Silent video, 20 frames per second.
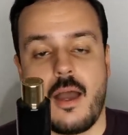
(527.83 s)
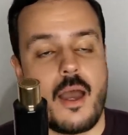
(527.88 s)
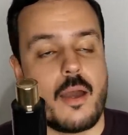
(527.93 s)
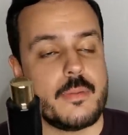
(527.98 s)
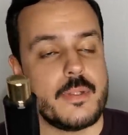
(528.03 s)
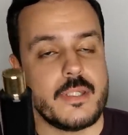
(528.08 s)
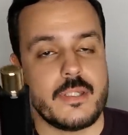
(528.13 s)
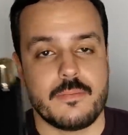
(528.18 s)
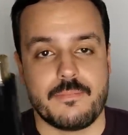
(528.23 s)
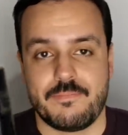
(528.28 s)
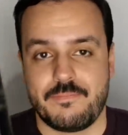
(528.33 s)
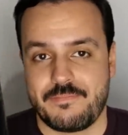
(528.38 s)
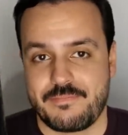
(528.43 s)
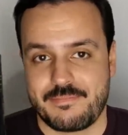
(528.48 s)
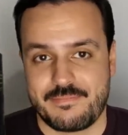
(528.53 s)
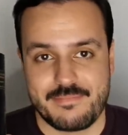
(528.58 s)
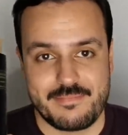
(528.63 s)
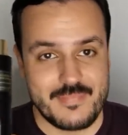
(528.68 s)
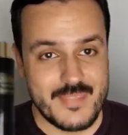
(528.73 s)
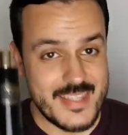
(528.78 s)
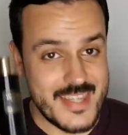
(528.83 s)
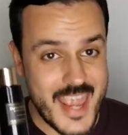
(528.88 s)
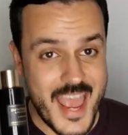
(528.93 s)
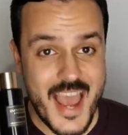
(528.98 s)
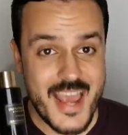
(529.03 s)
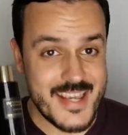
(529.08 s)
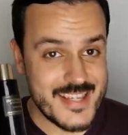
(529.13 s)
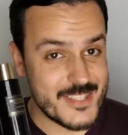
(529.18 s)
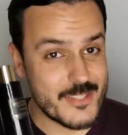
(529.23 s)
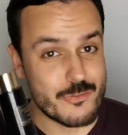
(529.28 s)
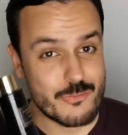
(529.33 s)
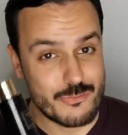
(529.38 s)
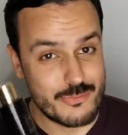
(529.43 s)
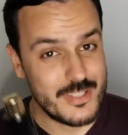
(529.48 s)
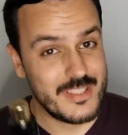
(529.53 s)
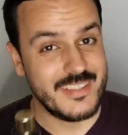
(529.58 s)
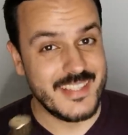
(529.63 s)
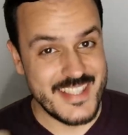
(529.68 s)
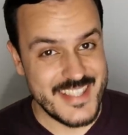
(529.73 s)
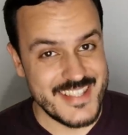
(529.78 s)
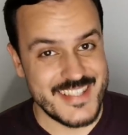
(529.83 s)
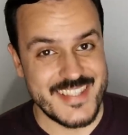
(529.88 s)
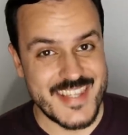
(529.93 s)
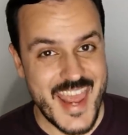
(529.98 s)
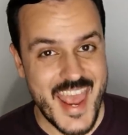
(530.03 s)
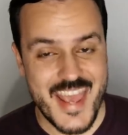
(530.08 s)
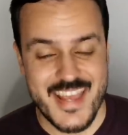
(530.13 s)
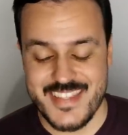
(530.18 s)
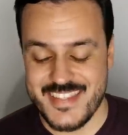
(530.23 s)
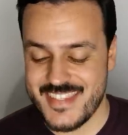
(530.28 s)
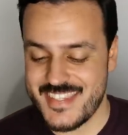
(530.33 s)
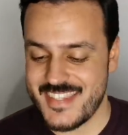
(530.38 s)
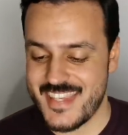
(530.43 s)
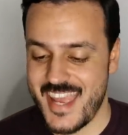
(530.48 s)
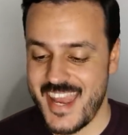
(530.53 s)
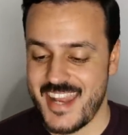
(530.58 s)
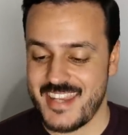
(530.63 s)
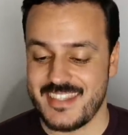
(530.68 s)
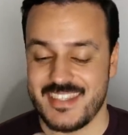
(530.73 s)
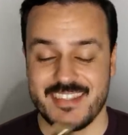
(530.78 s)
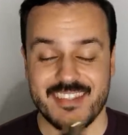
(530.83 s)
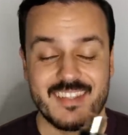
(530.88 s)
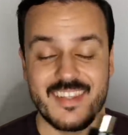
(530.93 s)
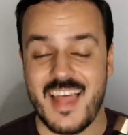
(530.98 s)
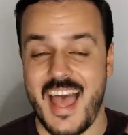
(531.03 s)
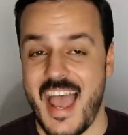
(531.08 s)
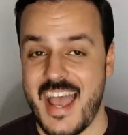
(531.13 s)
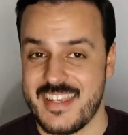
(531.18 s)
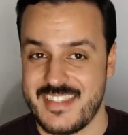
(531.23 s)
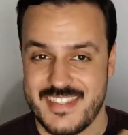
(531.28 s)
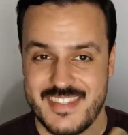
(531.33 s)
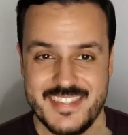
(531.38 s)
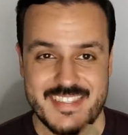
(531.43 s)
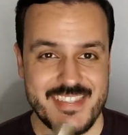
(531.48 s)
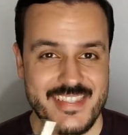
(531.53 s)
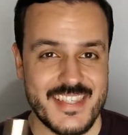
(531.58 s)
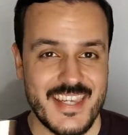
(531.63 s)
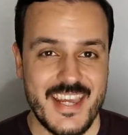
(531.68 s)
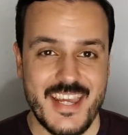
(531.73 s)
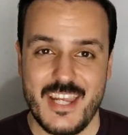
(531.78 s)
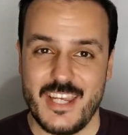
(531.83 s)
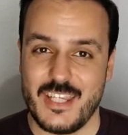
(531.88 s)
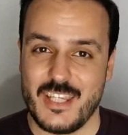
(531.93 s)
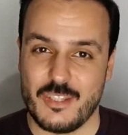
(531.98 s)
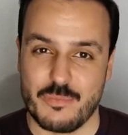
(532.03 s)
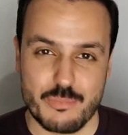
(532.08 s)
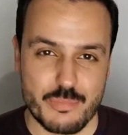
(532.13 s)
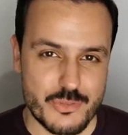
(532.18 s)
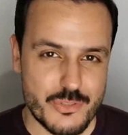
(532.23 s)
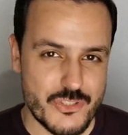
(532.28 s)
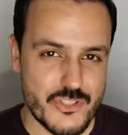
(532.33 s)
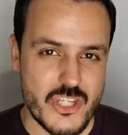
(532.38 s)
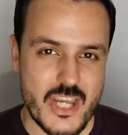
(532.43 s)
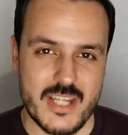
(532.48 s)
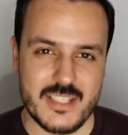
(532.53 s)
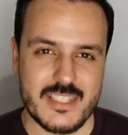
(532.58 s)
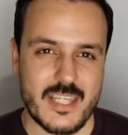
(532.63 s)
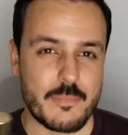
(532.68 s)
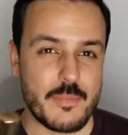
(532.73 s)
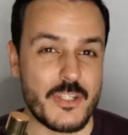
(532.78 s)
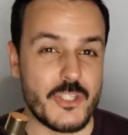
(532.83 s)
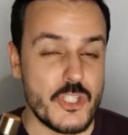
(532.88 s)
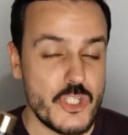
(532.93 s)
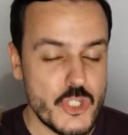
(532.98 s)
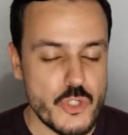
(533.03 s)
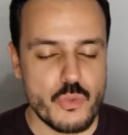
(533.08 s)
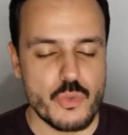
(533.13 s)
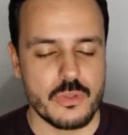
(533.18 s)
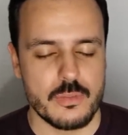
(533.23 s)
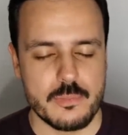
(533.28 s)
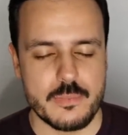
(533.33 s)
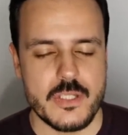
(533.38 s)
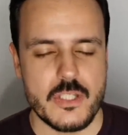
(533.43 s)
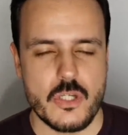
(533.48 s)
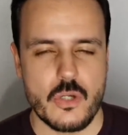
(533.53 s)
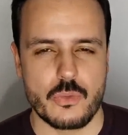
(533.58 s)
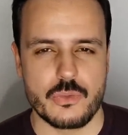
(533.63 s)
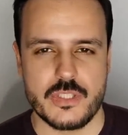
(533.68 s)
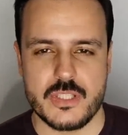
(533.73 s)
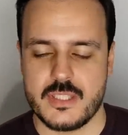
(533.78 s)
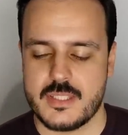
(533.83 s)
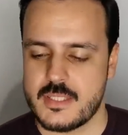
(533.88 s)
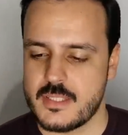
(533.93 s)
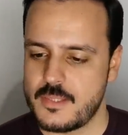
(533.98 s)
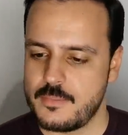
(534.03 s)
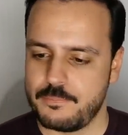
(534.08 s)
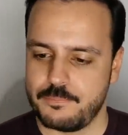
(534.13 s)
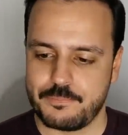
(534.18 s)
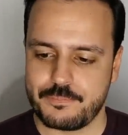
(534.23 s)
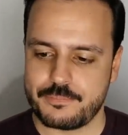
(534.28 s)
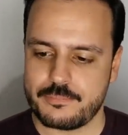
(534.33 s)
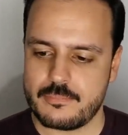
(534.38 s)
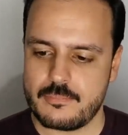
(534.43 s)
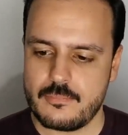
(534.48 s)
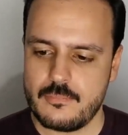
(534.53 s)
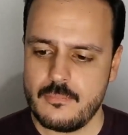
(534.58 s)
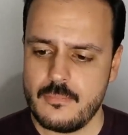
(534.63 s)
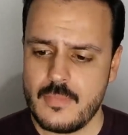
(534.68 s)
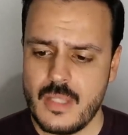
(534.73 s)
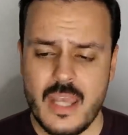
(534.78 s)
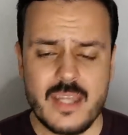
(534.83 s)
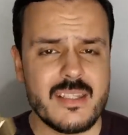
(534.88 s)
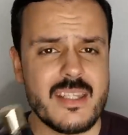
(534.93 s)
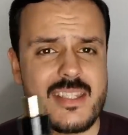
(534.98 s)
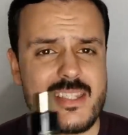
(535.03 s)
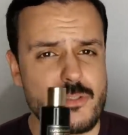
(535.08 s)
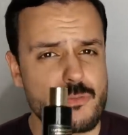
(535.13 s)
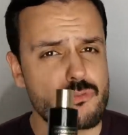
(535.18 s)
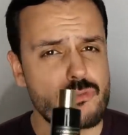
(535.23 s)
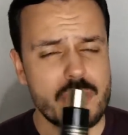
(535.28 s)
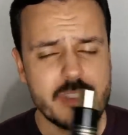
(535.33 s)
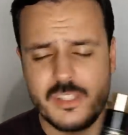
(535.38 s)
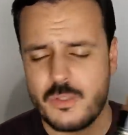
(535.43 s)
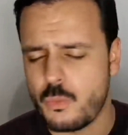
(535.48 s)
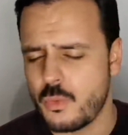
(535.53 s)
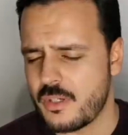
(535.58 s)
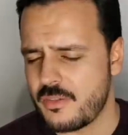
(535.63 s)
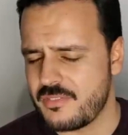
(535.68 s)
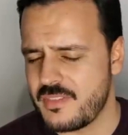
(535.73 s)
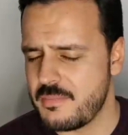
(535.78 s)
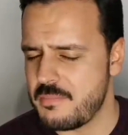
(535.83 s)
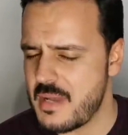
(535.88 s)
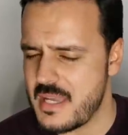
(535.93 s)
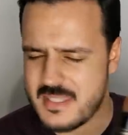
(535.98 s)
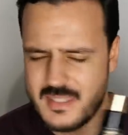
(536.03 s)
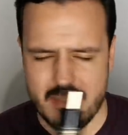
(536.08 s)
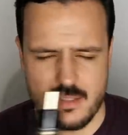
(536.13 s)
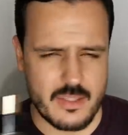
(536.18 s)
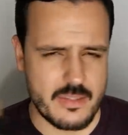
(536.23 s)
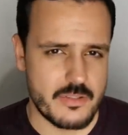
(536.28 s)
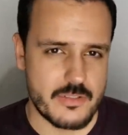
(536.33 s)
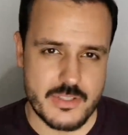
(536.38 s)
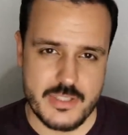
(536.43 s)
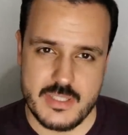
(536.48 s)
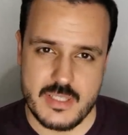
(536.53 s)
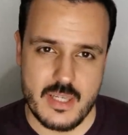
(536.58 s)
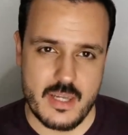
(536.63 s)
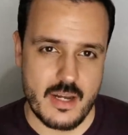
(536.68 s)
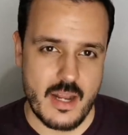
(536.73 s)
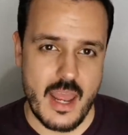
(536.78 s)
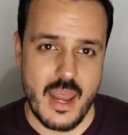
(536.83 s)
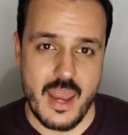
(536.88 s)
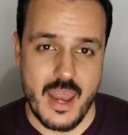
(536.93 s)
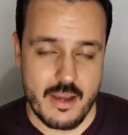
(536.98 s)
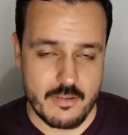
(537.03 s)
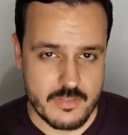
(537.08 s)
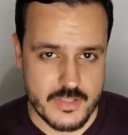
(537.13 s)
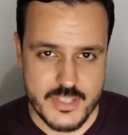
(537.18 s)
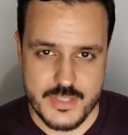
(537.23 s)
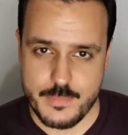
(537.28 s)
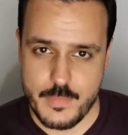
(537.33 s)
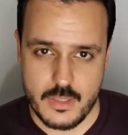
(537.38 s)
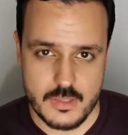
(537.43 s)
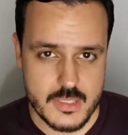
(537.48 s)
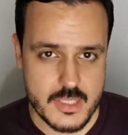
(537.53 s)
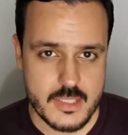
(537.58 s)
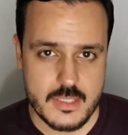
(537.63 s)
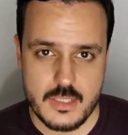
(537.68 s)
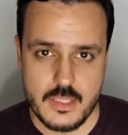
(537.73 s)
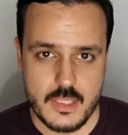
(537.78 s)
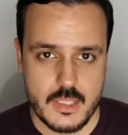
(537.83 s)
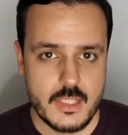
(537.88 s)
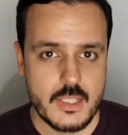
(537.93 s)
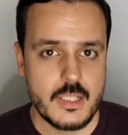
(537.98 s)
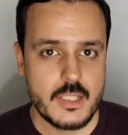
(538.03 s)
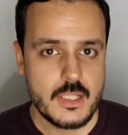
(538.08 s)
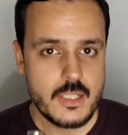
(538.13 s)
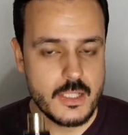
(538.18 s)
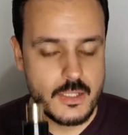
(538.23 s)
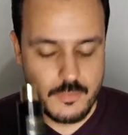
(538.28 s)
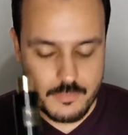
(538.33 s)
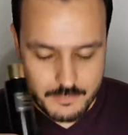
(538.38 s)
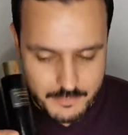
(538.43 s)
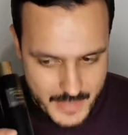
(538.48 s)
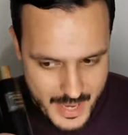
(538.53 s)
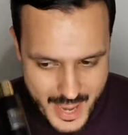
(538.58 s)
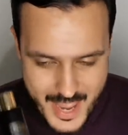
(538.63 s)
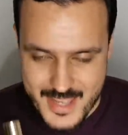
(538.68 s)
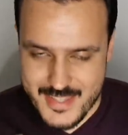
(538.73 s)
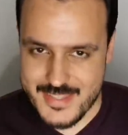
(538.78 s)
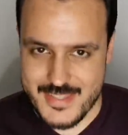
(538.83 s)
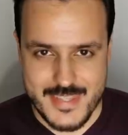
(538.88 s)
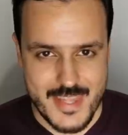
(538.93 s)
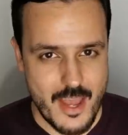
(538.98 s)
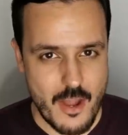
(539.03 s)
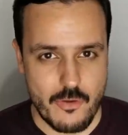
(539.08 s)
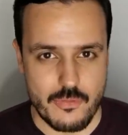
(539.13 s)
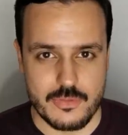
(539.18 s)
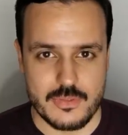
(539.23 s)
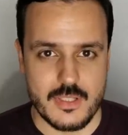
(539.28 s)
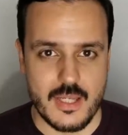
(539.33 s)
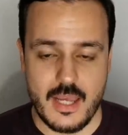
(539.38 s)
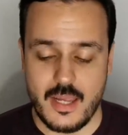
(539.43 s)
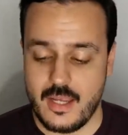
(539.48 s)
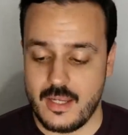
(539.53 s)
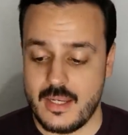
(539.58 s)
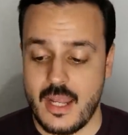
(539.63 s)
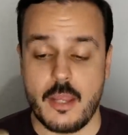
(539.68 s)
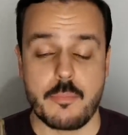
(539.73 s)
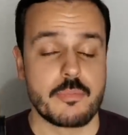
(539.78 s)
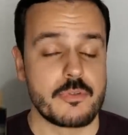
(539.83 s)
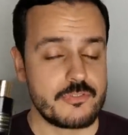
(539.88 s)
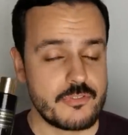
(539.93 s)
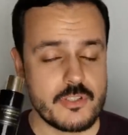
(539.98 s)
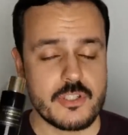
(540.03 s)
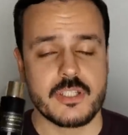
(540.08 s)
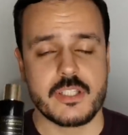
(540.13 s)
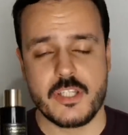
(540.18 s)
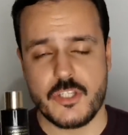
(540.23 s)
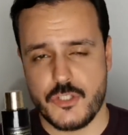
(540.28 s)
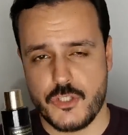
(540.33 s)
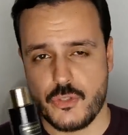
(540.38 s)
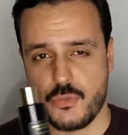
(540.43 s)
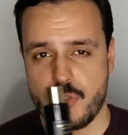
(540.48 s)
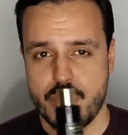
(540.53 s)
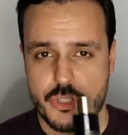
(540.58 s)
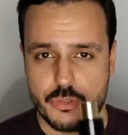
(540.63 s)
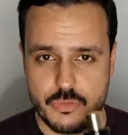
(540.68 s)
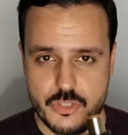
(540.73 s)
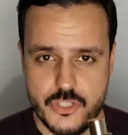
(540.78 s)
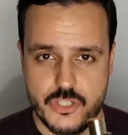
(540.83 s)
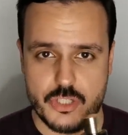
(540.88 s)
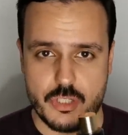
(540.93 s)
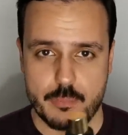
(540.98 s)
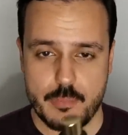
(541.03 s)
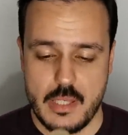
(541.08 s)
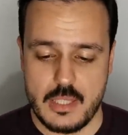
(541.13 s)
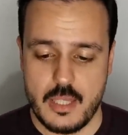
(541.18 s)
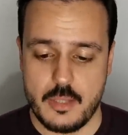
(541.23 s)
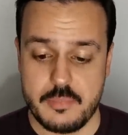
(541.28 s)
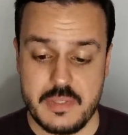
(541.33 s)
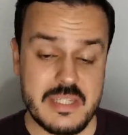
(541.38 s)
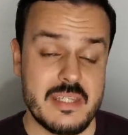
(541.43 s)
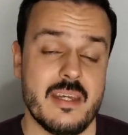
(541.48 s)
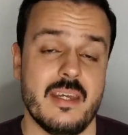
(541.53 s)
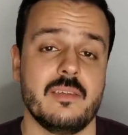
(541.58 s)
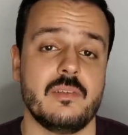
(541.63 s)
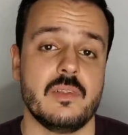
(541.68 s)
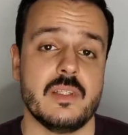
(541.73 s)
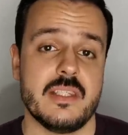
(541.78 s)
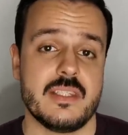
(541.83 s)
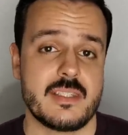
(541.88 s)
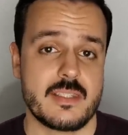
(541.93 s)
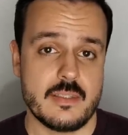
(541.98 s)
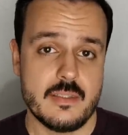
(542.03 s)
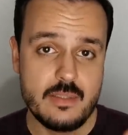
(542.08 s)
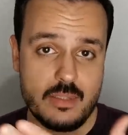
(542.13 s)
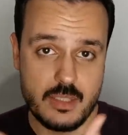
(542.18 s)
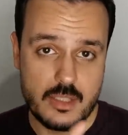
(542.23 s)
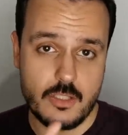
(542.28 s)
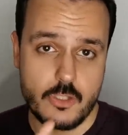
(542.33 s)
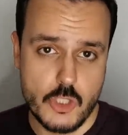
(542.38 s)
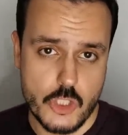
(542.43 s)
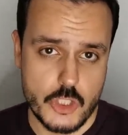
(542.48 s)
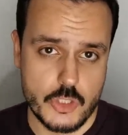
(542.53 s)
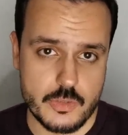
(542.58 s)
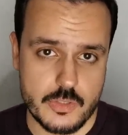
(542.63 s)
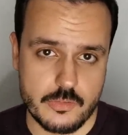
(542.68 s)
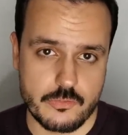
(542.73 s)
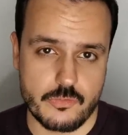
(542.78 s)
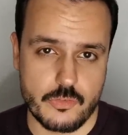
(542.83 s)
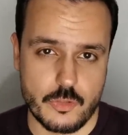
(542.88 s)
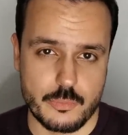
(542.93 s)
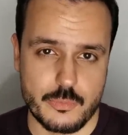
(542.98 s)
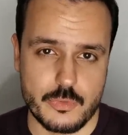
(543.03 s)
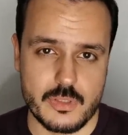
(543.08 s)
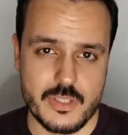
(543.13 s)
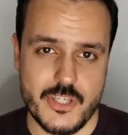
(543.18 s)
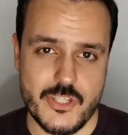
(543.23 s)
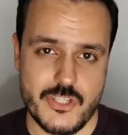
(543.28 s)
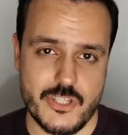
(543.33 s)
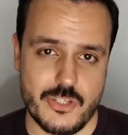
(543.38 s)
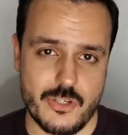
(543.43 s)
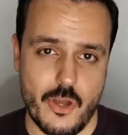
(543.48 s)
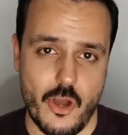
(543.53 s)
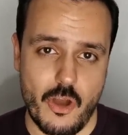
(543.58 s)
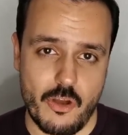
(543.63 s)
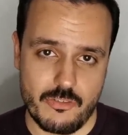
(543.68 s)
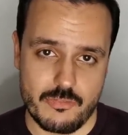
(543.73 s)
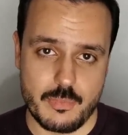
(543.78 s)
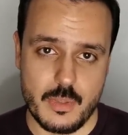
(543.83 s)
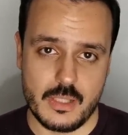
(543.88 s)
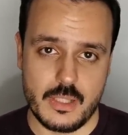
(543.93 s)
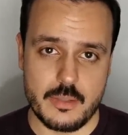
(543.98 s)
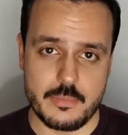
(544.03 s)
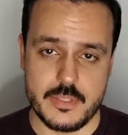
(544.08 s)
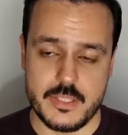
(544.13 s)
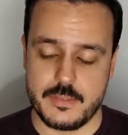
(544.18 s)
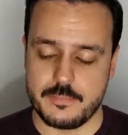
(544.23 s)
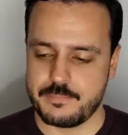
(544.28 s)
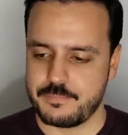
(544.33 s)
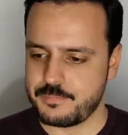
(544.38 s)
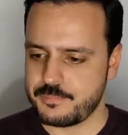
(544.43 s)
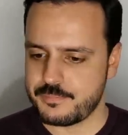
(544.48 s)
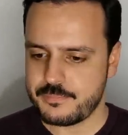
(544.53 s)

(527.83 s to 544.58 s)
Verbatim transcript: I mean, yeah, it's really intense and it lasts. It projects. I mean, you will be noticed. And it's really one of the best leathers that I ever smelled, hands down. And I prefer this to the original Bel Ami, at least the current formulation of Bel Ami.